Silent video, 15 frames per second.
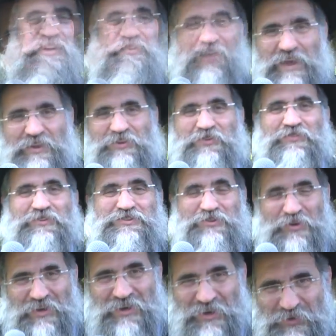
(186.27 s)
Thank you for
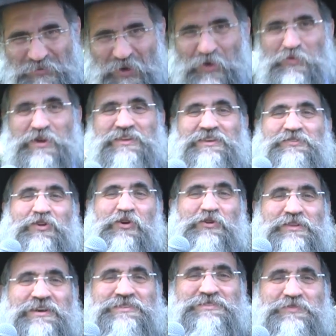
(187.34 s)
joining us for our weekly Torah
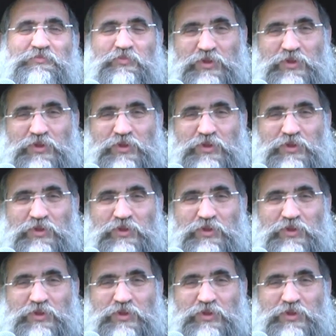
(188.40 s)
lesson.